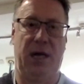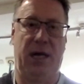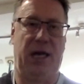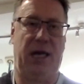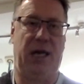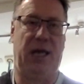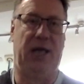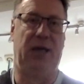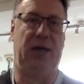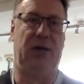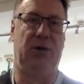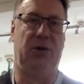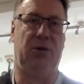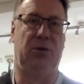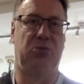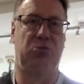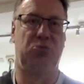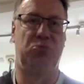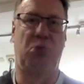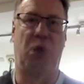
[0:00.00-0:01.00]
in
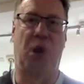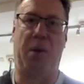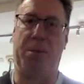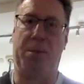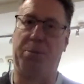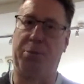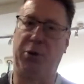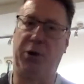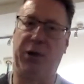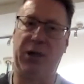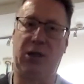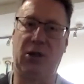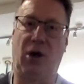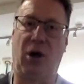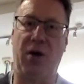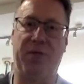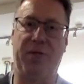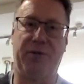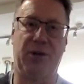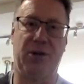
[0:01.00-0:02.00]
a pretty
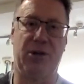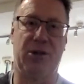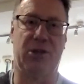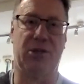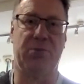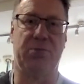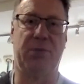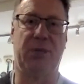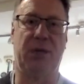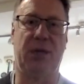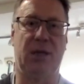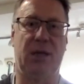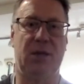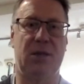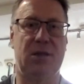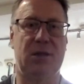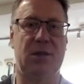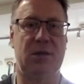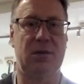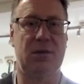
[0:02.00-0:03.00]
diverse and
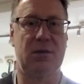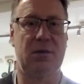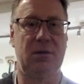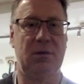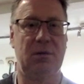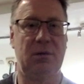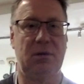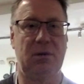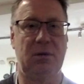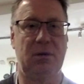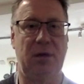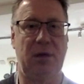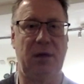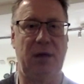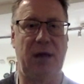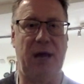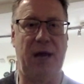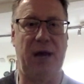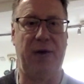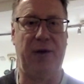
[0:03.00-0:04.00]
mixed
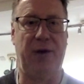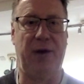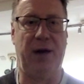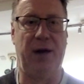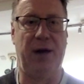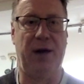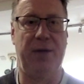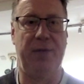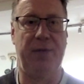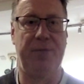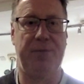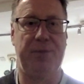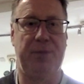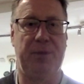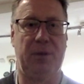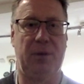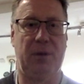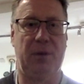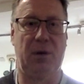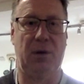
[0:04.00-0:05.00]
area,
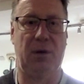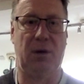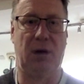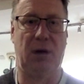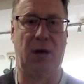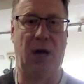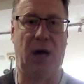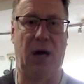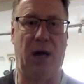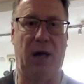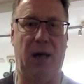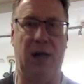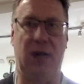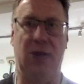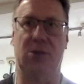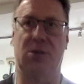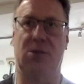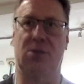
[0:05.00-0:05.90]
and it